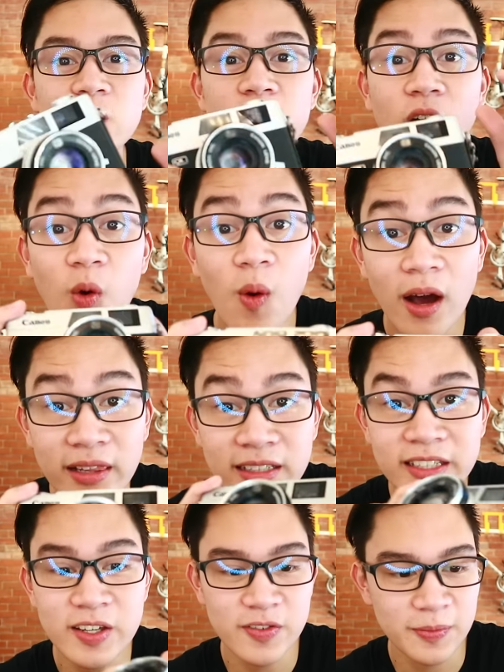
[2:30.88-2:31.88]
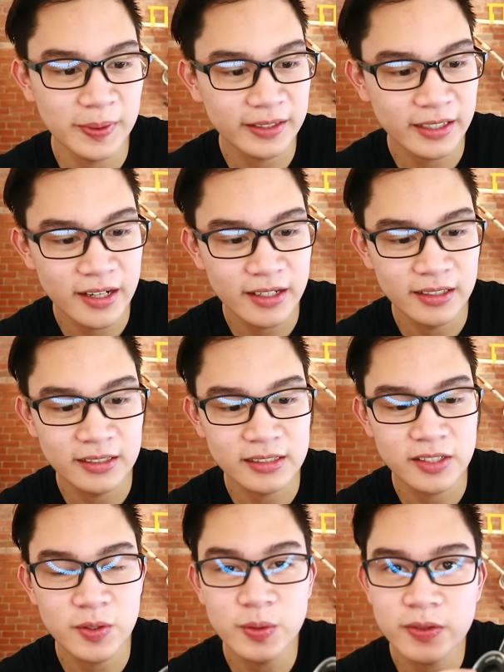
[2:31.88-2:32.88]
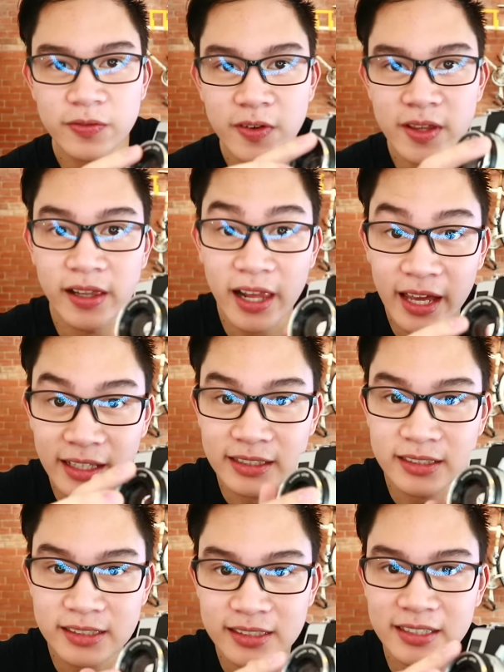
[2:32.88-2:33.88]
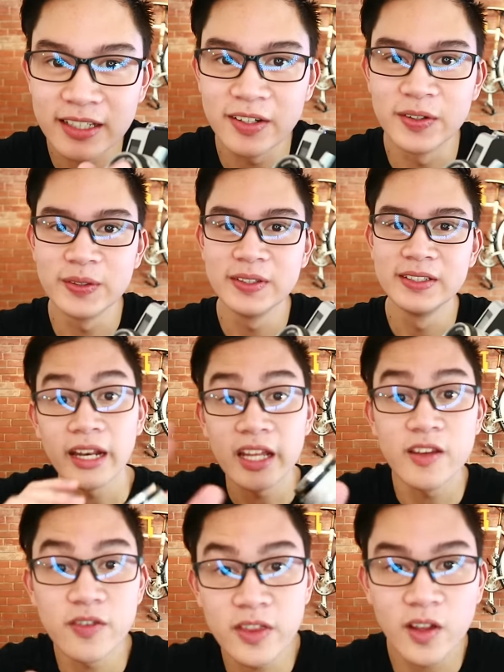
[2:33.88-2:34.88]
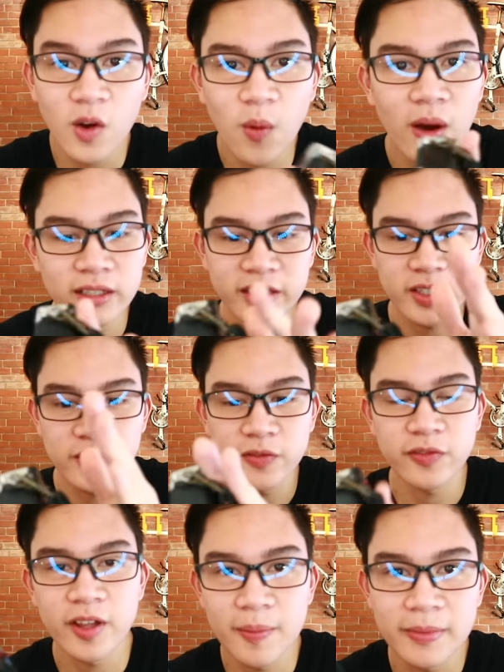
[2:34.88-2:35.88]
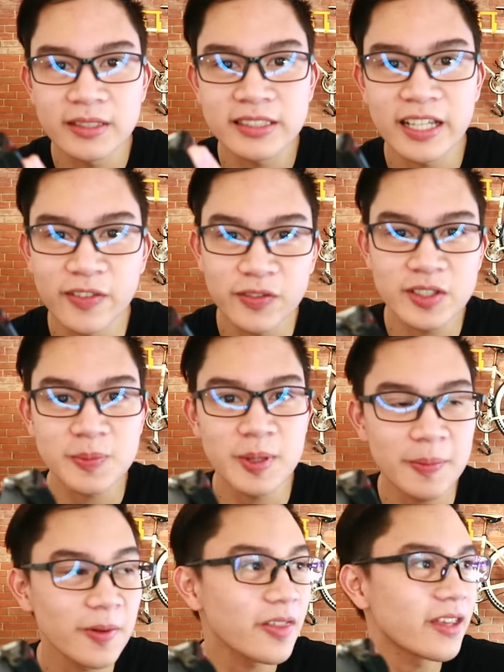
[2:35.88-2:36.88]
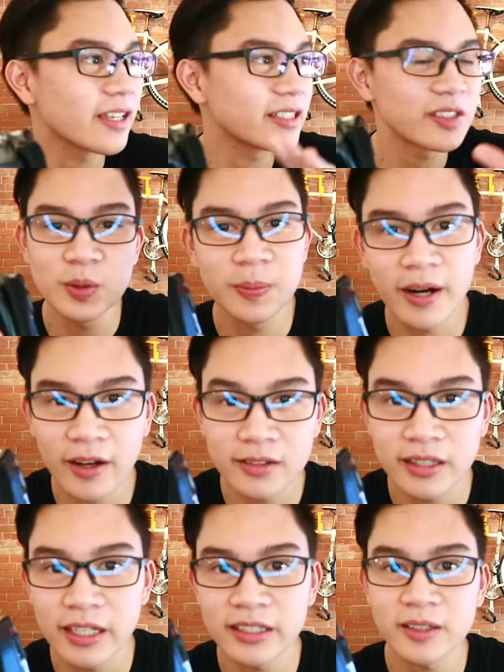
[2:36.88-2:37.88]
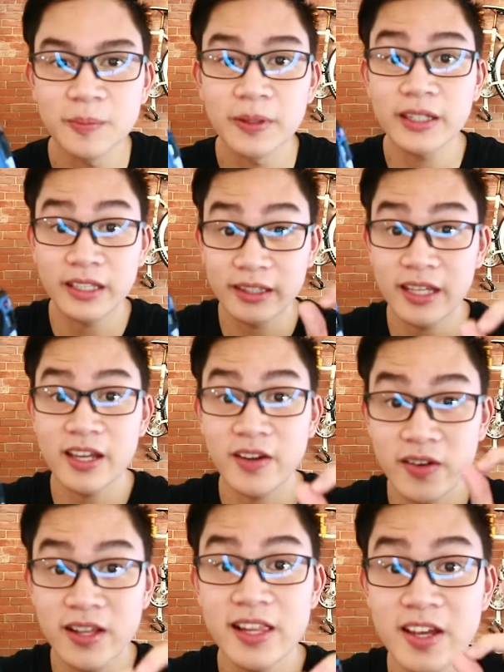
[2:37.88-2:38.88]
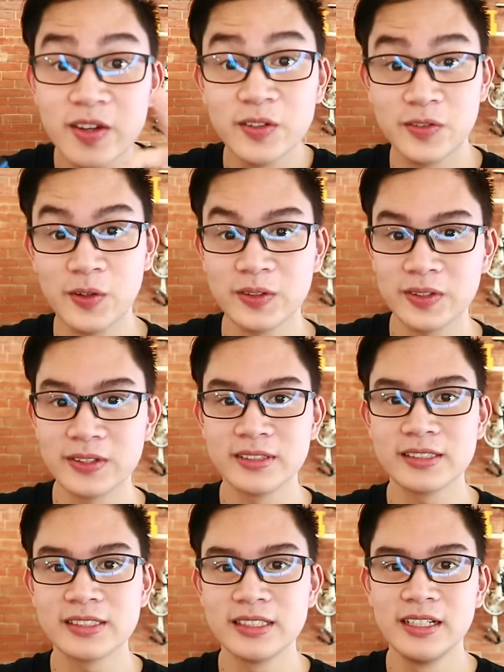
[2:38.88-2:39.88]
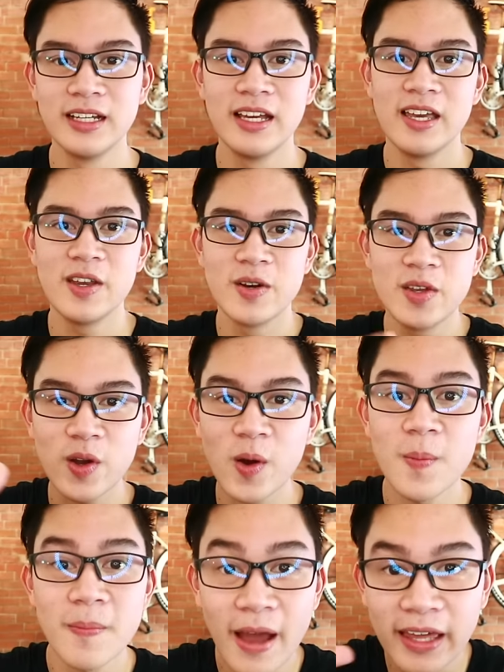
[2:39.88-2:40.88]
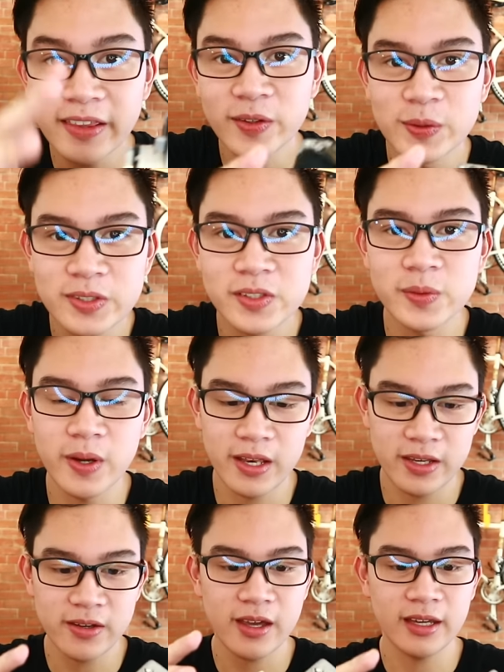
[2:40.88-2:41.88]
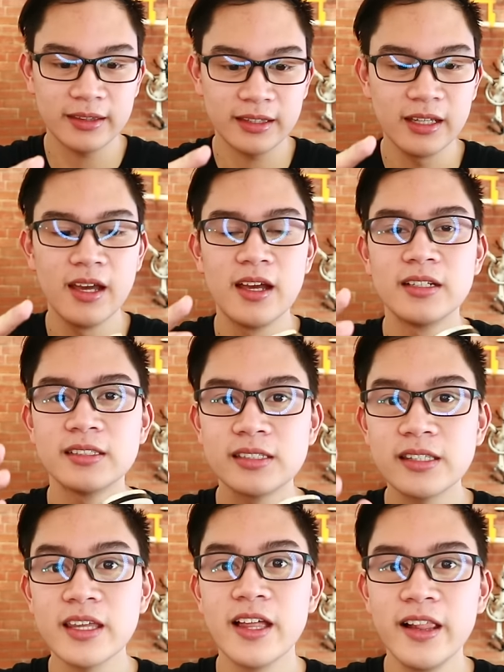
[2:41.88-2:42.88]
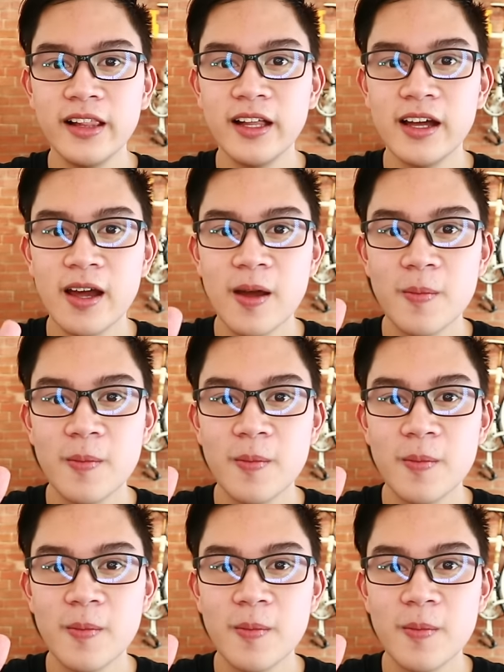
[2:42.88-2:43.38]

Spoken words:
So the quality of materials used for the lens, you know, and even the quality of film itself, which people think is super outdated but can take really good photos, you know, you combine those two and you get still